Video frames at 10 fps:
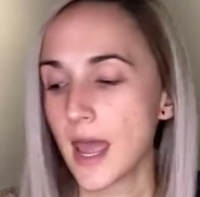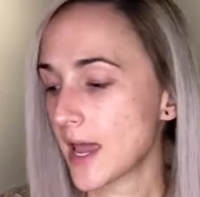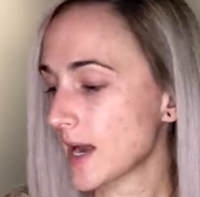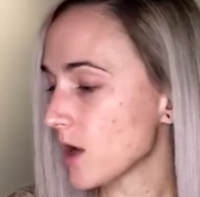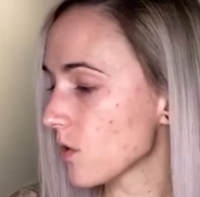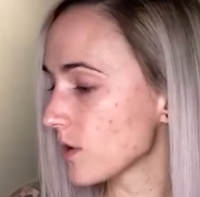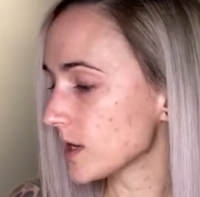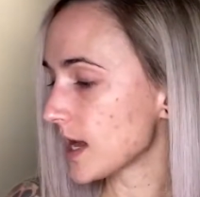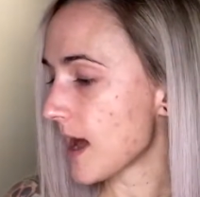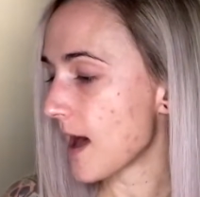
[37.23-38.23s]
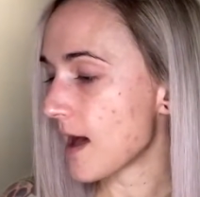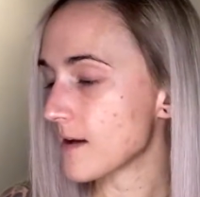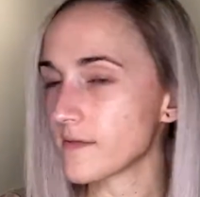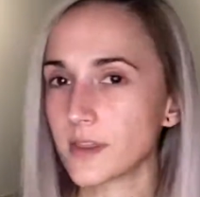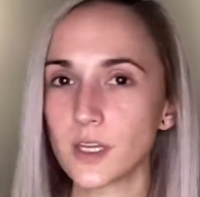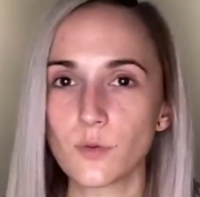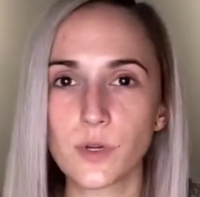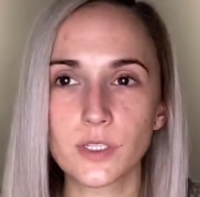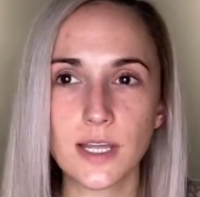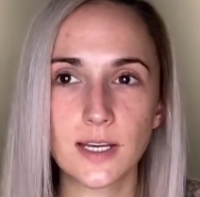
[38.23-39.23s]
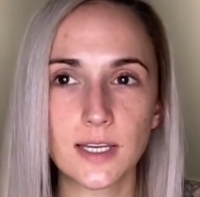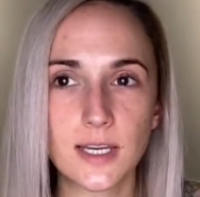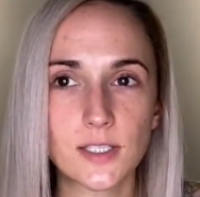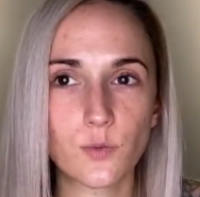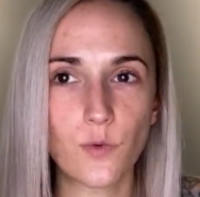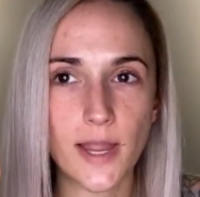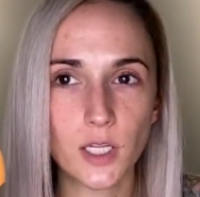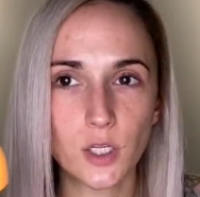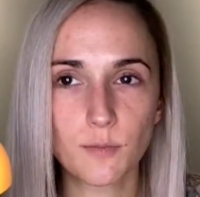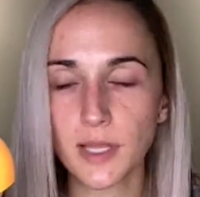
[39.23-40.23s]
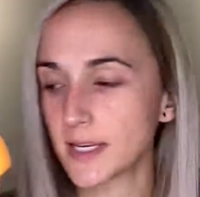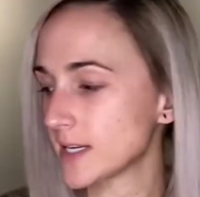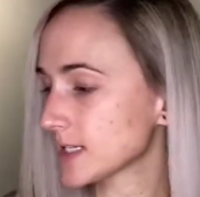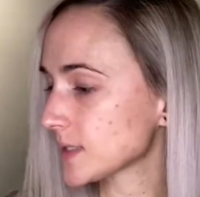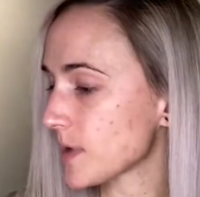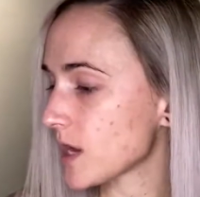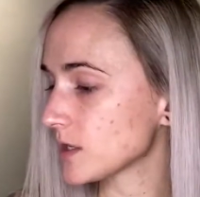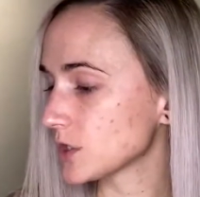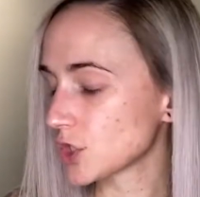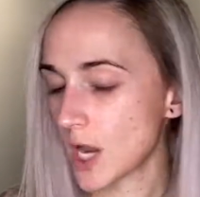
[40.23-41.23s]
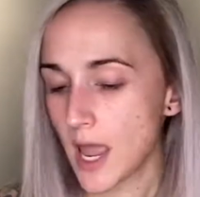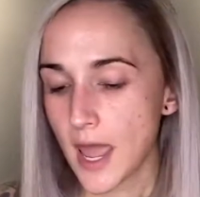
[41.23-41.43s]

and I already have the Real Techniques regular blending sponge,